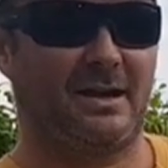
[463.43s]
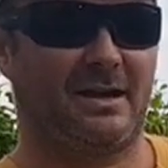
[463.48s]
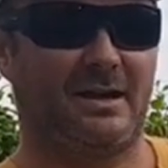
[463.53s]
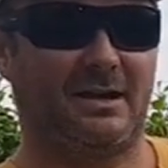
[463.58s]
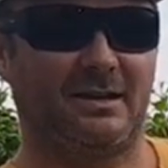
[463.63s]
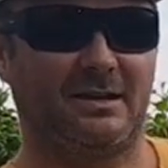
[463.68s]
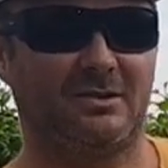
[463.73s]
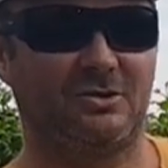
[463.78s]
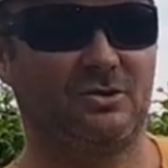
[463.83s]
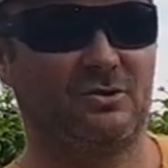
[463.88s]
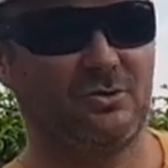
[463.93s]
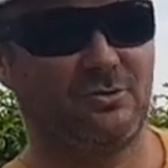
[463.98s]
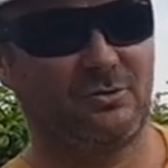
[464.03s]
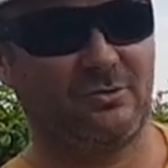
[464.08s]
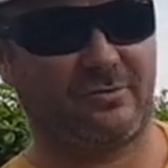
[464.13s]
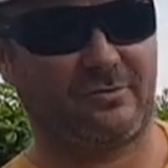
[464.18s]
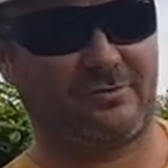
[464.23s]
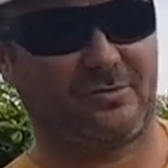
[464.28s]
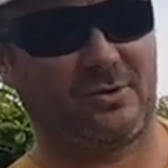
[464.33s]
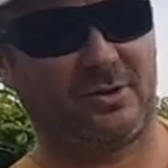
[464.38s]
a
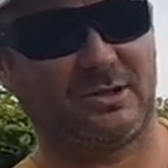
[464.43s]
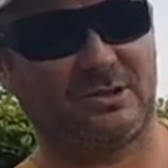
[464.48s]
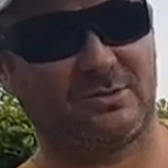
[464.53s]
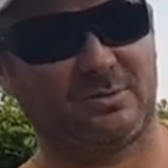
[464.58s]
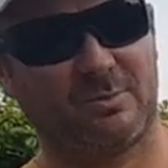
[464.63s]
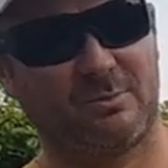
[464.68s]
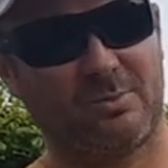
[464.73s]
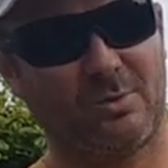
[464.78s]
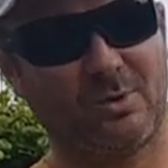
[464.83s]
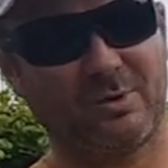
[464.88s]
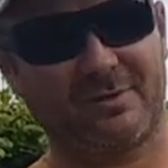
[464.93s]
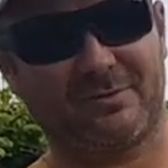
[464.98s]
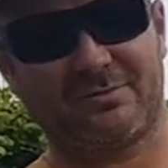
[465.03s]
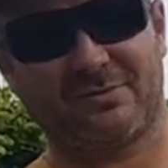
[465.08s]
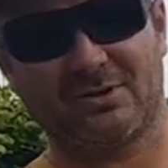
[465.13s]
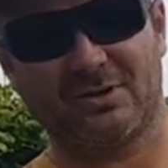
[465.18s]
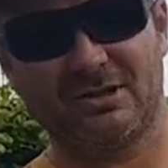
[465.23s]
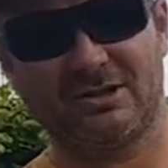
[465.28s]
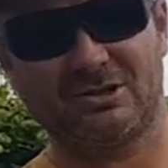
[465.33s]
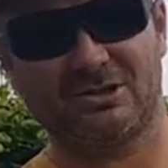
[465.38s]
new fridge. We bought the
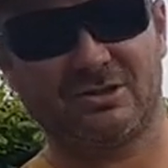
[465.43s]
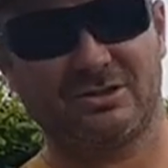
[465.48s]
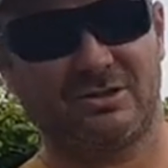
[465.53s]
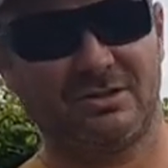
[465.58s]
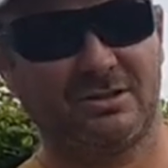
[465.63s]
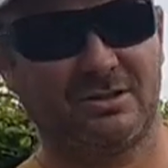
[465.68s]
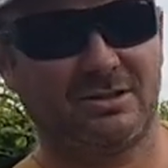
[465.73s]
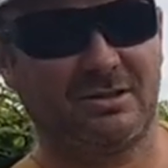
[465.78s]
fridge.